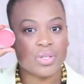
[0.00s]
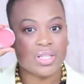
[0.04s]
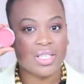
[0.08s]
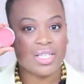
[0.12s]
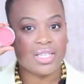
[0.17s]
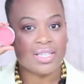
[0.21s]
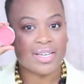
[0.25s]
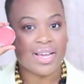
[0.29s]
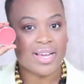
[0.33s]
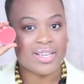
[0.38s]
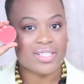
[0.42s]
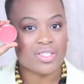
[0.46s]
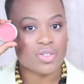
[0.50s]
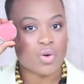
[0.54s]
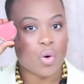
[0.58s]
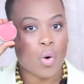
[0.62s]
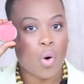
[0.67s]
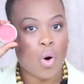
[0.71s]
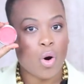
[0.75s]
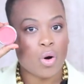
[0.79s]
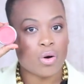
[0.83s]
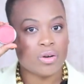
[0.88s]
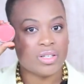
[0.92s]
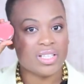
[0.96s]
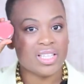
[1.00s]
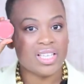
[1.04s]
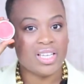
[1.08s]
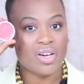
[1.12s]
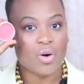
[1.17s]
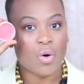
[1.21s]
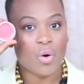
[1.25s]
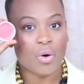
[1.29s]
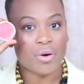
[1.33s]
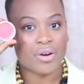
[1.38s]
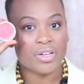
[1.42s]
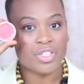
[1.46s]
really nice
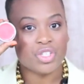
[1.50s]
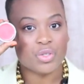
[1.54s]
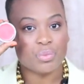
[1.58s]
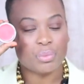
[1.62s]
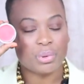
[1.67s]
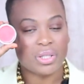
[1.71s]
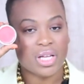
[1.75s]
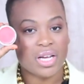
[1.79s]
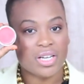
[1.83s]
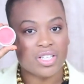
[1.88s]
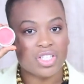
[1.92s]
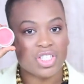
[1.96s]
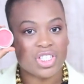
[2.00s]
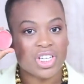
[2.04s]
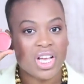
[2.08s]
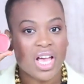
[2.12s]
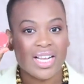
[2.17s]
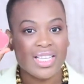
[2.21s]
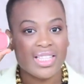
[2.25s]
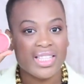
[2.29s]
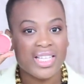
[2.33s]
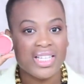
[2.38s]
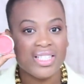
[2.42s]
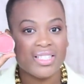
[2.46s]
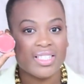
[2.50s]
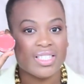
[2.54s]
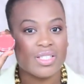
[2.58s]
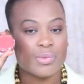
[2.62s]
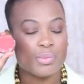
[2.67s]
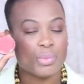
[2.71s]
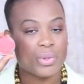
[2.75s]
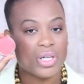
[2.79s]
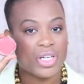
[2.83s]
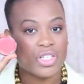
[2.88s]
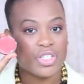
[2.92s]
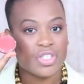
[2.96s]
corally orange blush. I think this
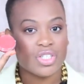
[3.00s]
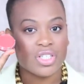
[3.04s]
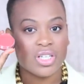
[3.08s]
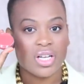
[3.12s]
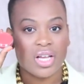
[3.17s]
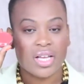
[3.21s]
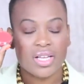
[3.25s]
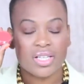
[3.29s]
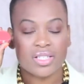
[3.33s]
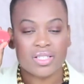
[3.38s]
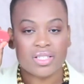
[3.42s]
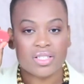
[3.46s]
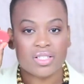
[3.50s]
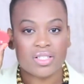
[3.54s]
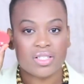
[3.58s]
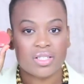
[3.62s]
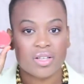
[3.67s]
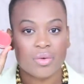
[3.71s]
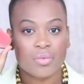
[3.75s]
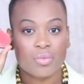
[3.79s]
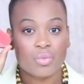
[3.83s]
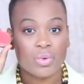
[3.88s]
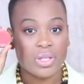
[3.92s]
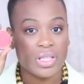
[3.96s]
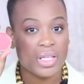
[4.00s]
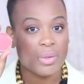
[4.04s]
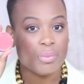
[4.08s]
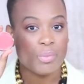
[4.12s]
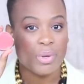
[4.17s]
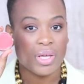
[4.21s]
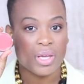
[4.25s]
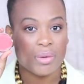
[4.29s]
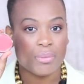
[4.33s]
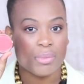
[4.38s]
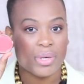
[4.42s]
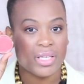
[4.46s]
blush is really
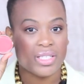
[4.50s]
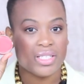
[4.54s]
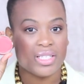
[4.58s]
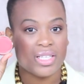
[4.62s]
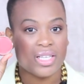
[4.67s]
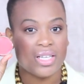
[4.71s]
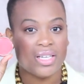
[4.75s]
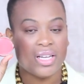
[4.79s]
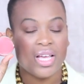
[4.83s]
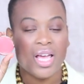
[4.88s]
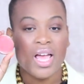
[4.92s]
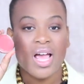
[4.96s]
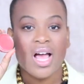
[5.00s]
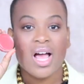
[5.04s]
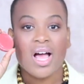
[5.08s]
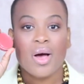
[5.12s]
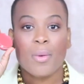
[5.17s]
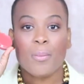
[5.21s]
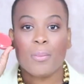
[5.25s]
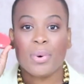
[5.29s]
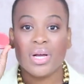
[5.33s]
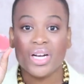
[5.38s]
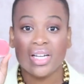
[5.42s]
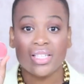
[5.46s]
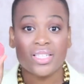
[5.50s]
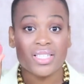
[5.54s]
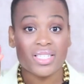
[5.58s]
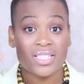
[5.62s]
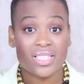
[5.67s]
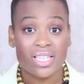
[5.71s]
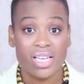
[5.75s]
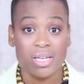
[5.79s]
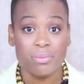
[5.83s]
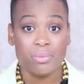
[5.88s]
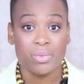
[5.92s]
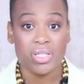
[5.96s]
pigmented but at the
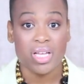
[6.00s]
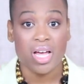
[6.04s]
same